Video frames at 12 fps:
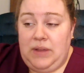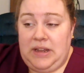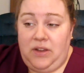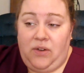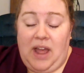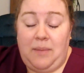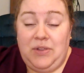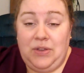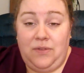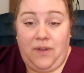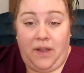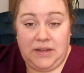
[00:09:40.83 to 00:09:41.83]
need to grab
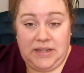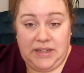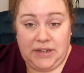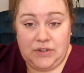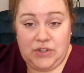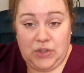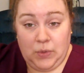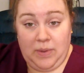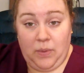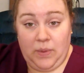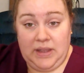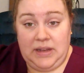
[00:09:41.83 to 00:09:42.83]
2 volunteers who will
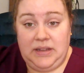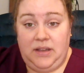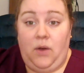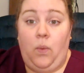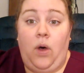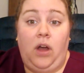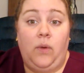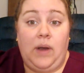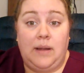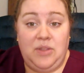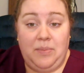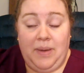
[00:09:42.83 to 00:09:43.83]
be willing to go walk
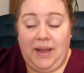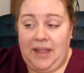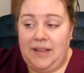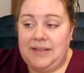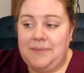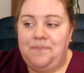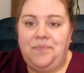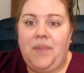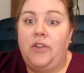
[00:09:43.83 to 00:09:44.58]
around with the buckets.